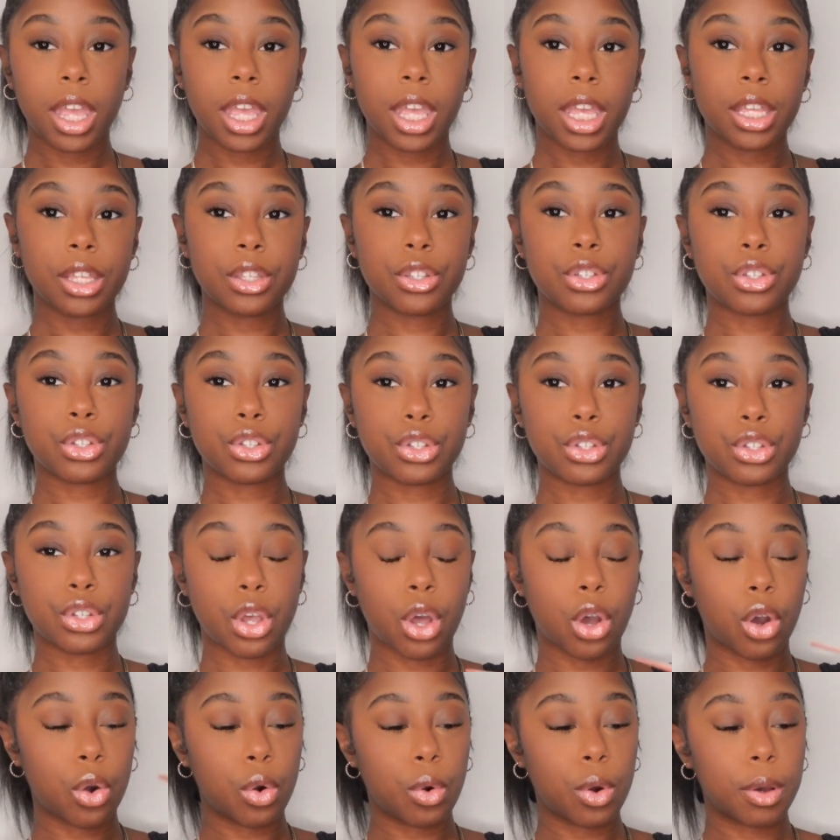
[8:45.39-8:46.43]
It's
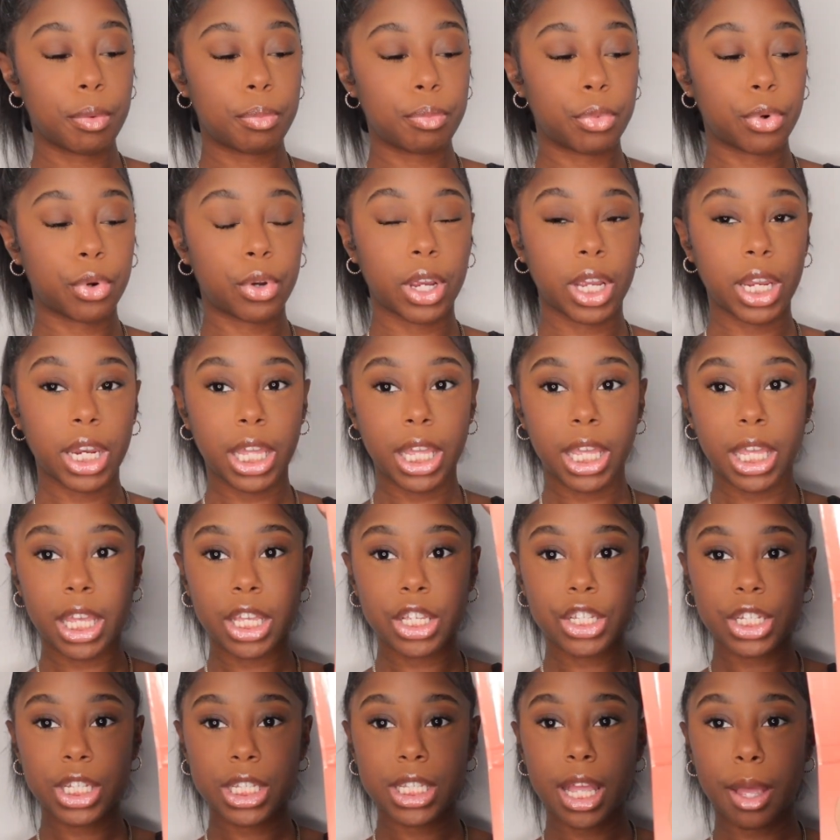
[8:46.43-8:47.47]
so pretty.
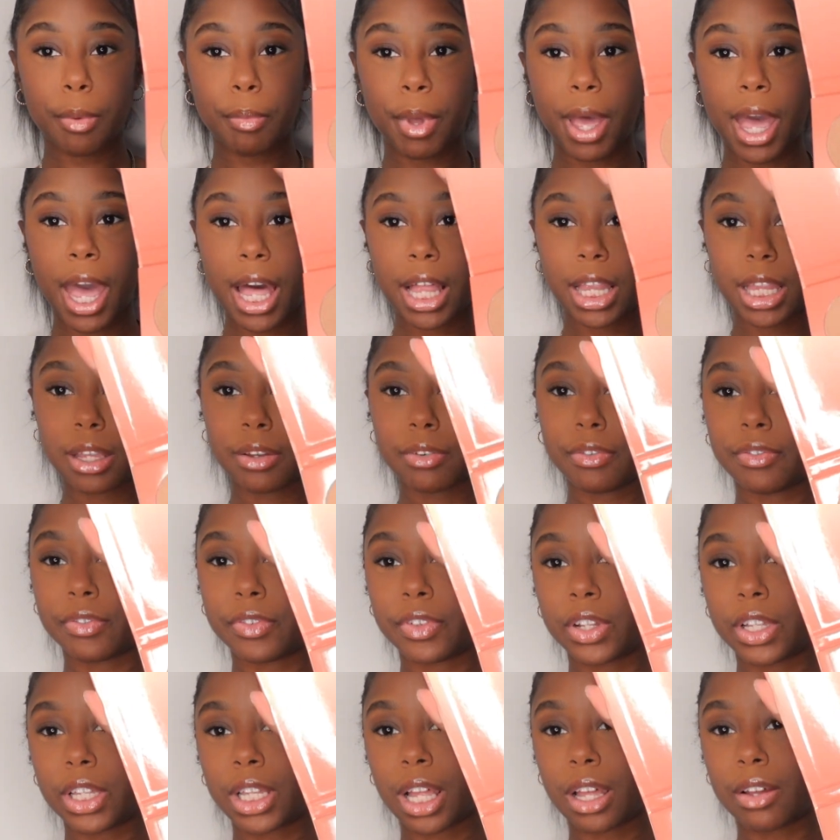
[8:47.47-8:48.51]
It's just a palette
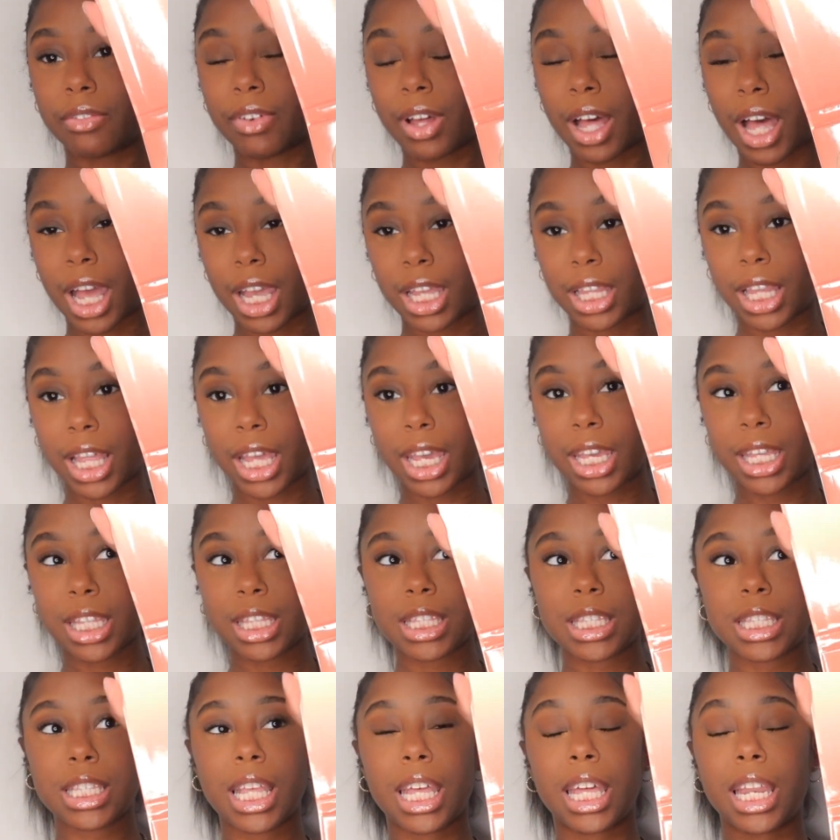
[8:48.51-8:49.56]
full of highlights,